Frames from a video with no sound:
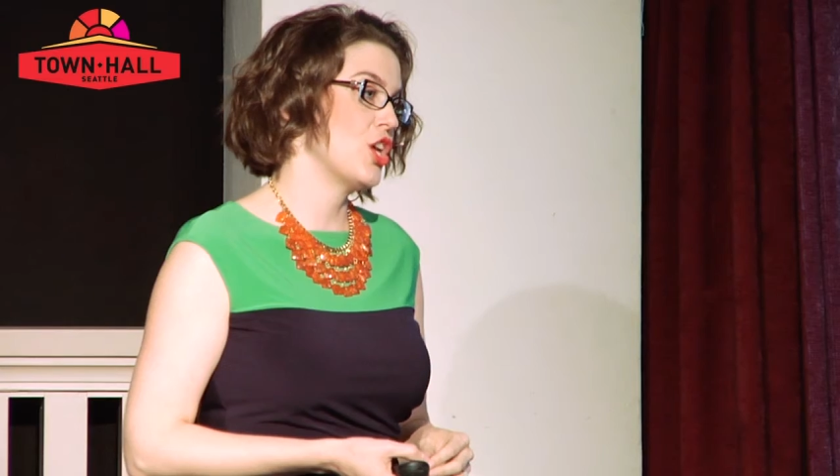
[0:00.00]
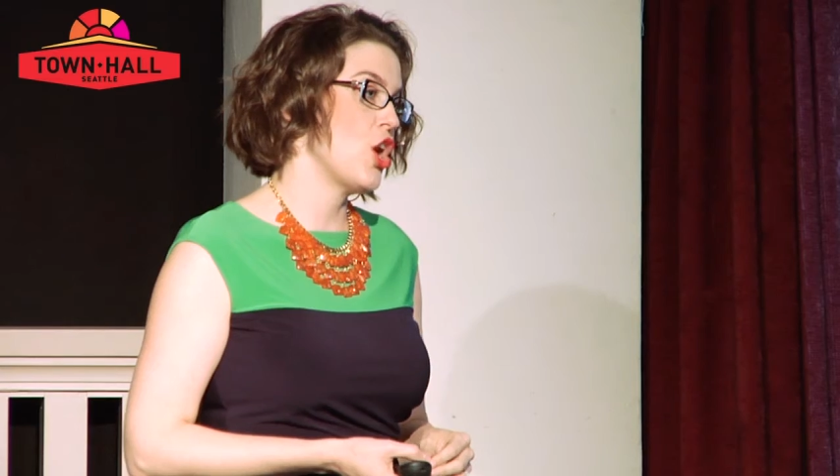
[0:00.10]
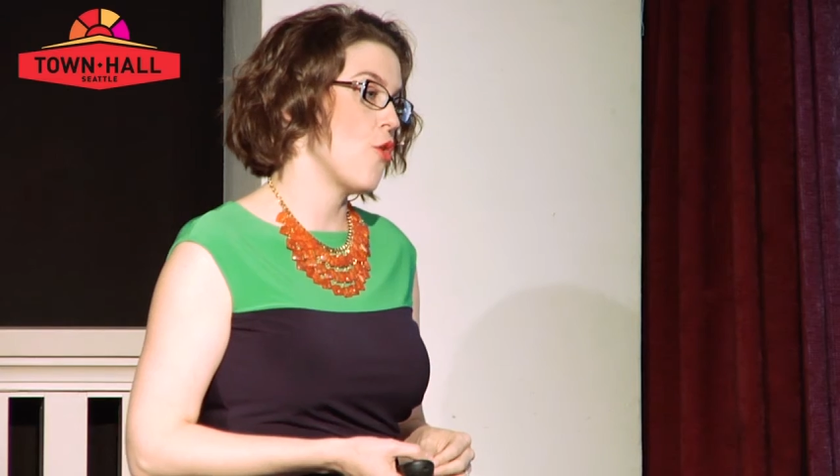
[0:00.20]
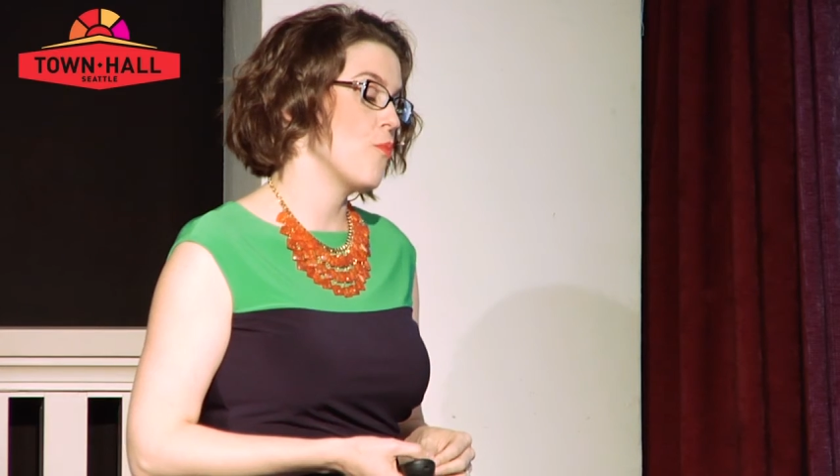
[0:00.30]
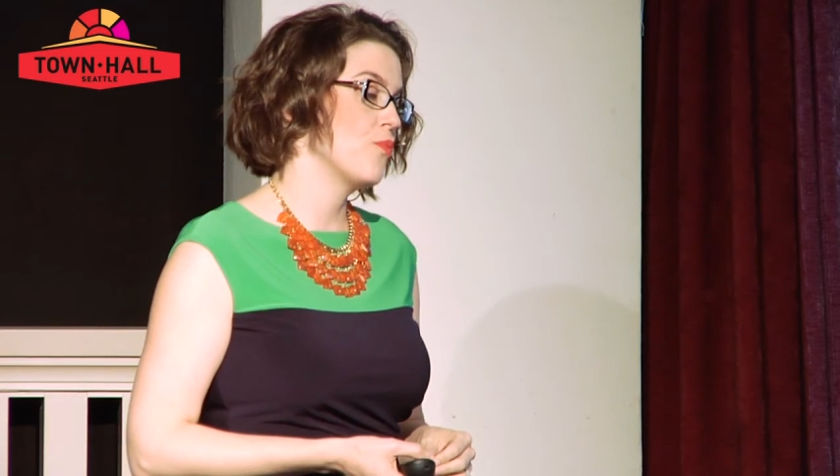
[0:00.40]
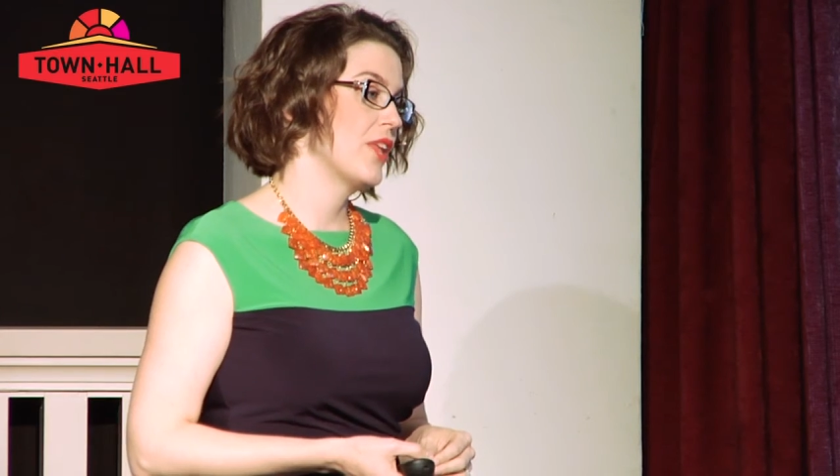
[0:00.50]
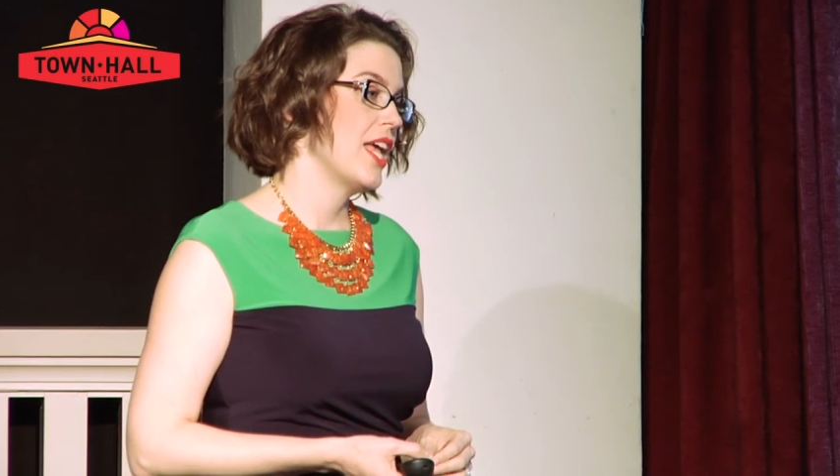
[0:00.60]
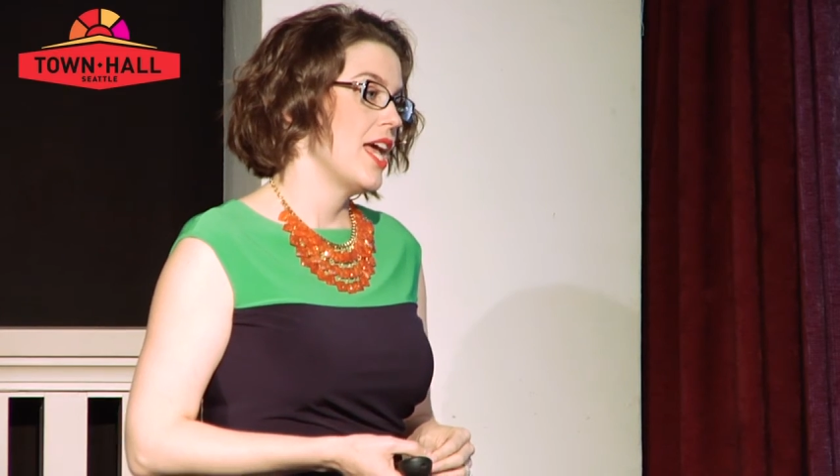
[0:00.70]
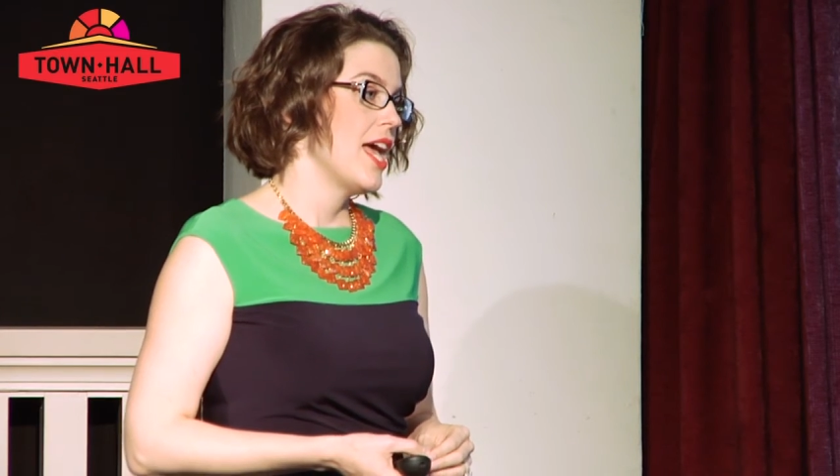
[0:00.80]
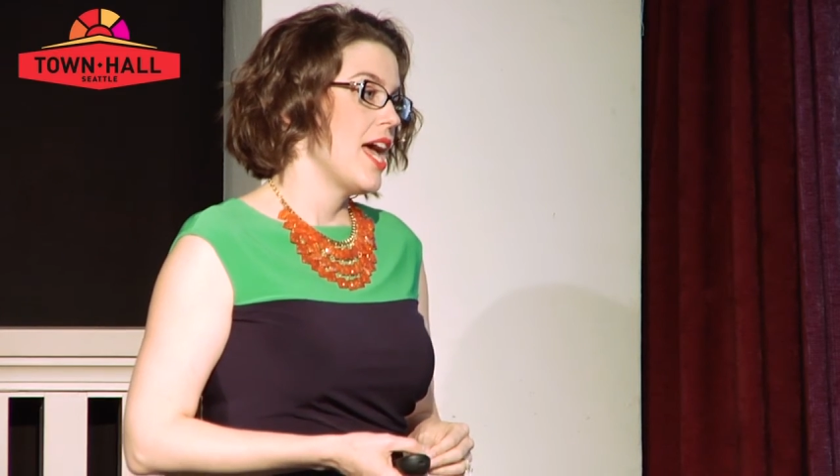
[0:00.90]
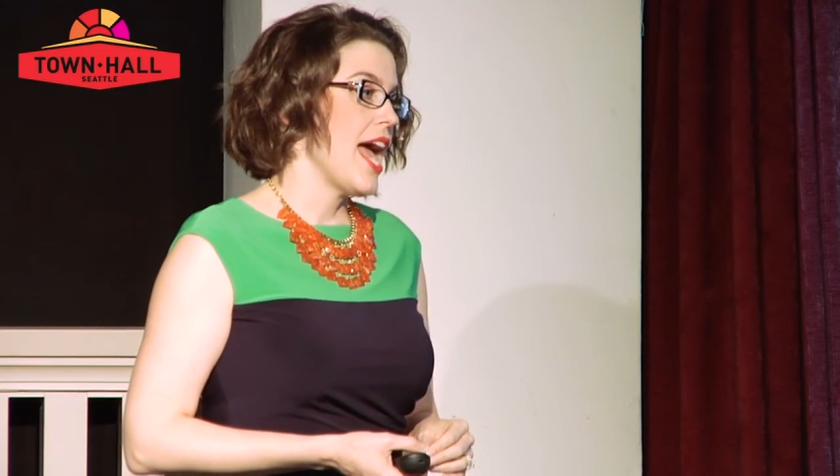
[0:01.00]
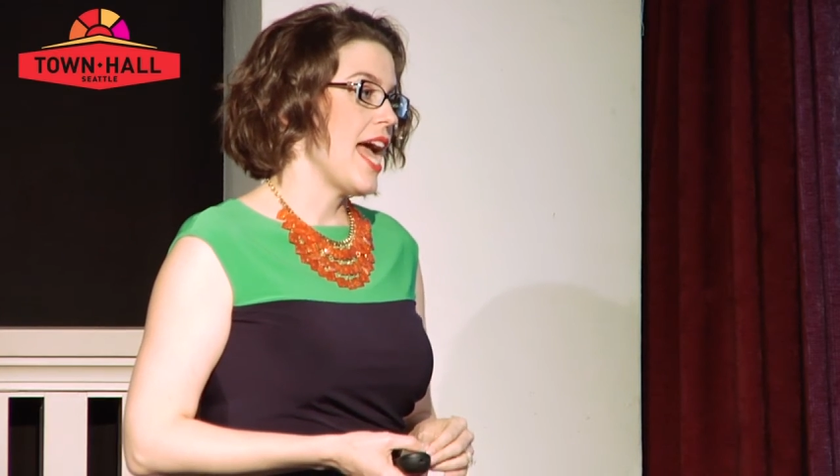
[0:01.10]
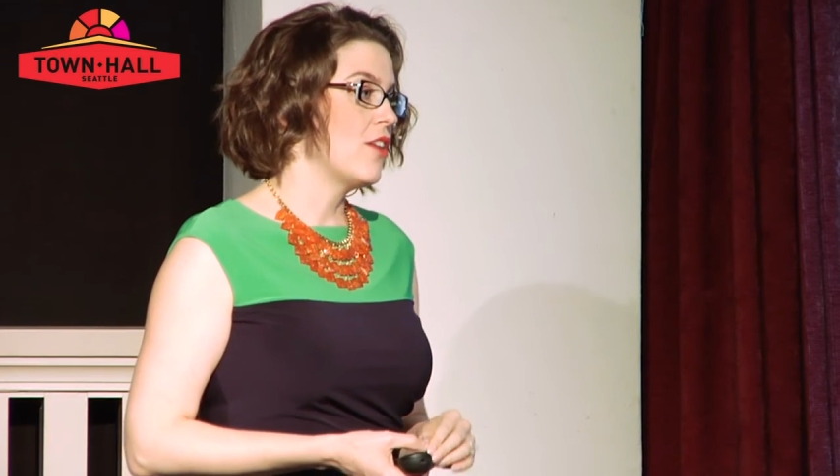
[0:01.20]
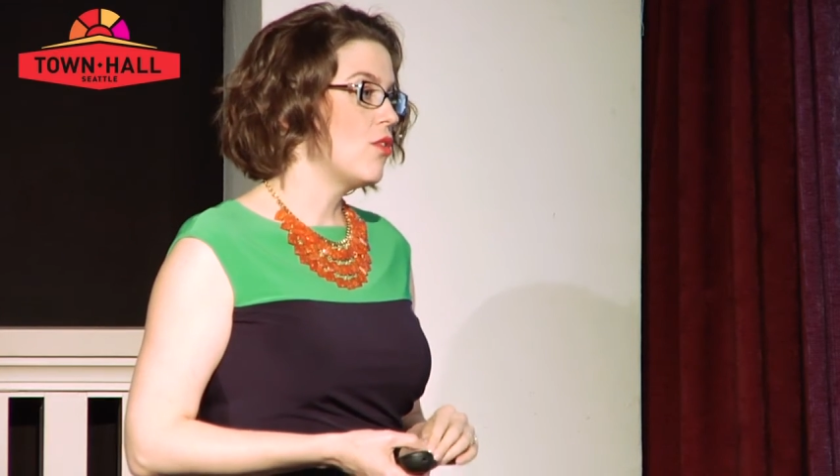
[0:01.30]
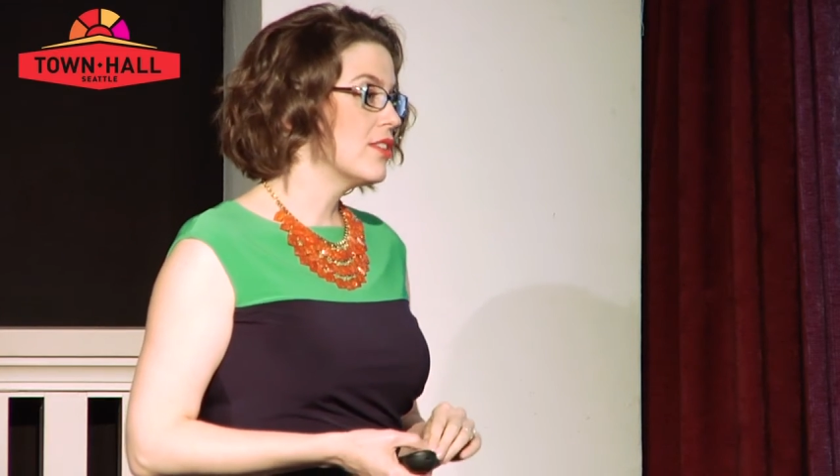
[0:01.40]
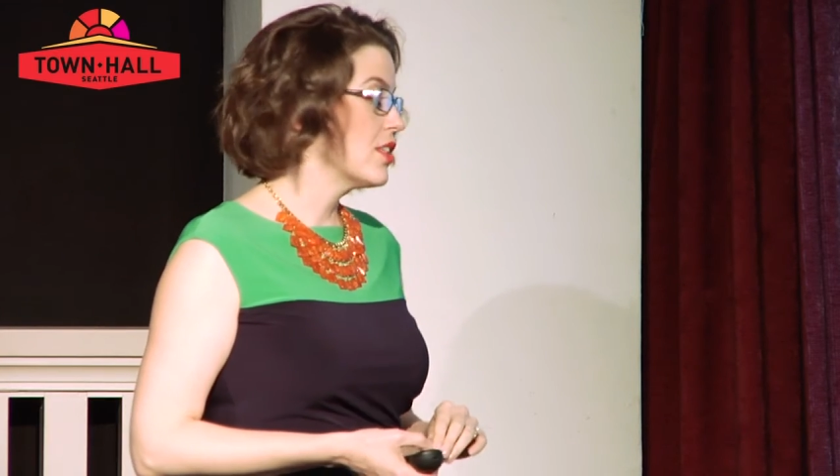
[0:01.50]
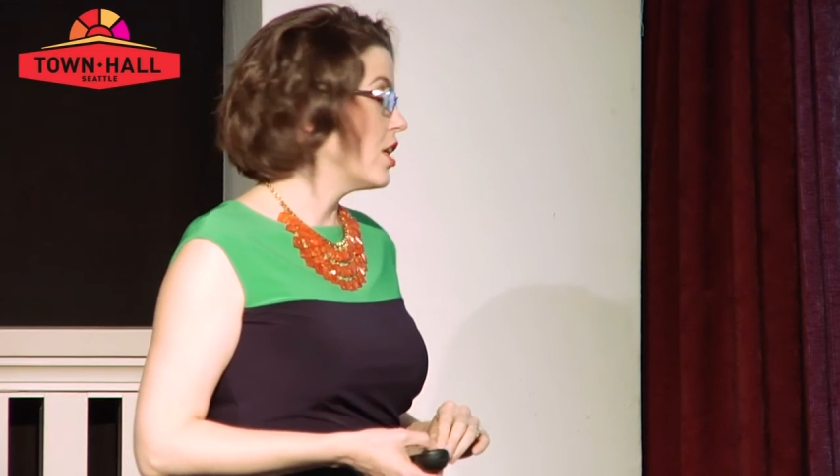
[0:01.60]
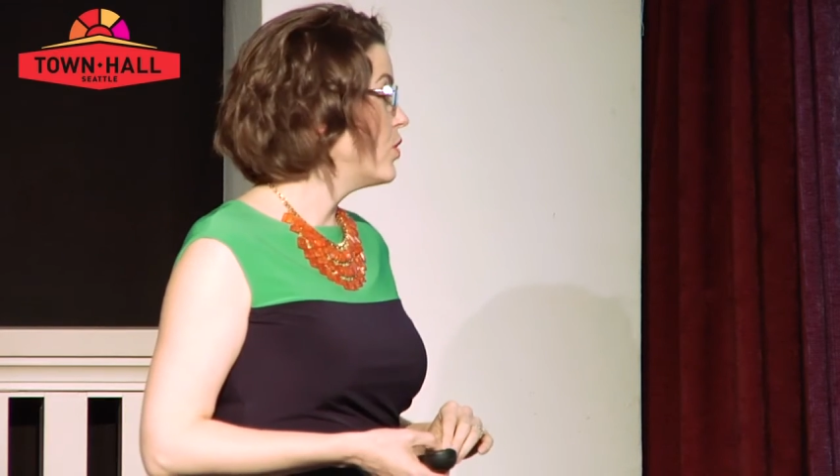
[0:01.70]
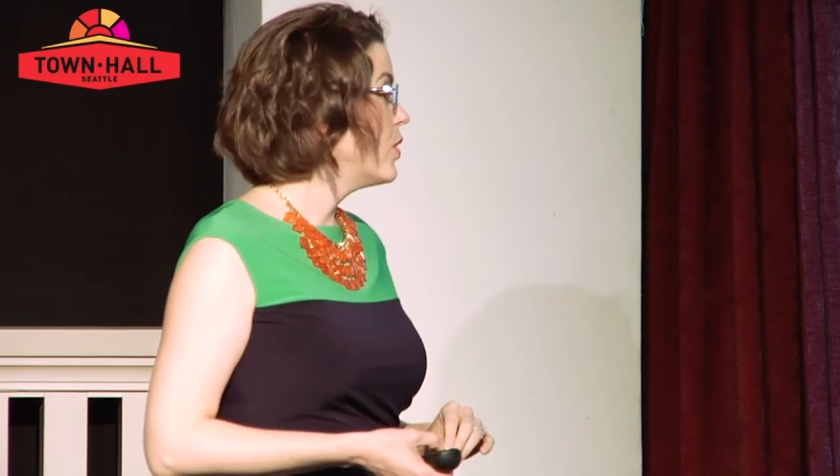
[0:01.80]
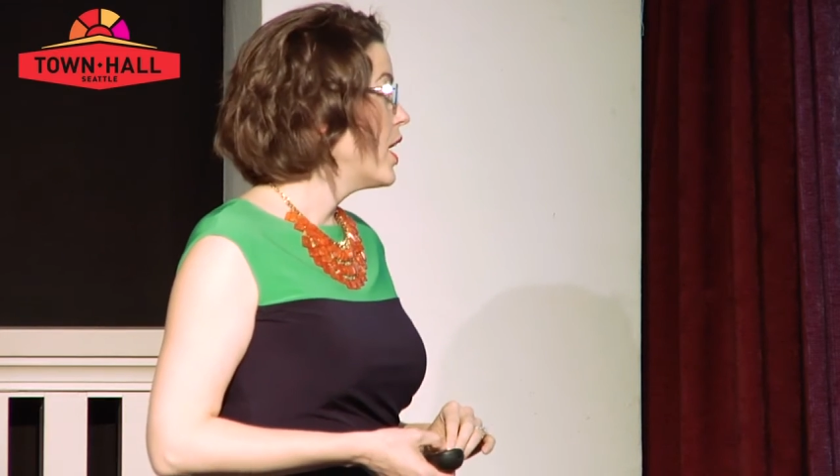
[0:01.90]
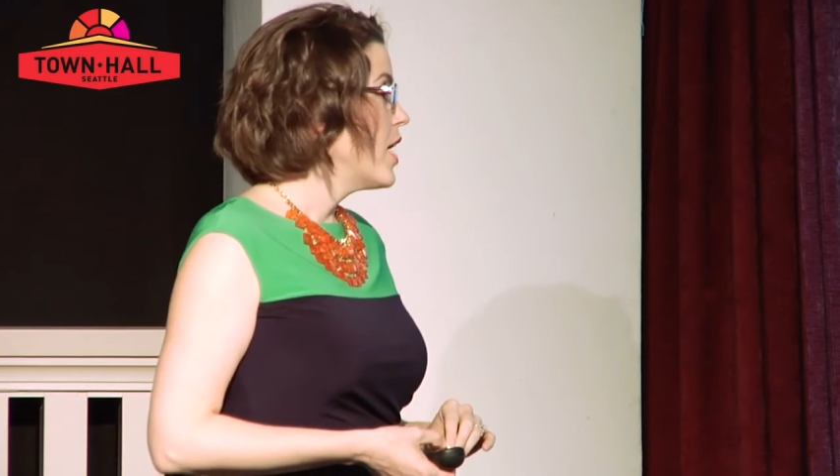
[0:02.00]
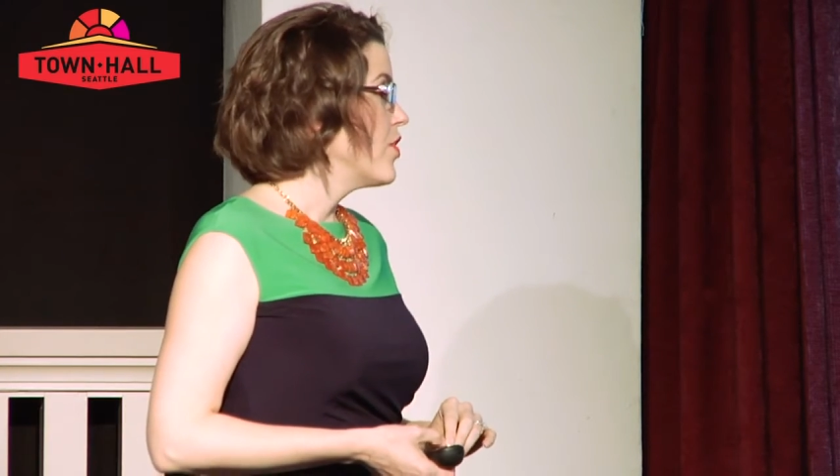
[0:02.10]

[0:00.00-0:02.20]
your home. And also,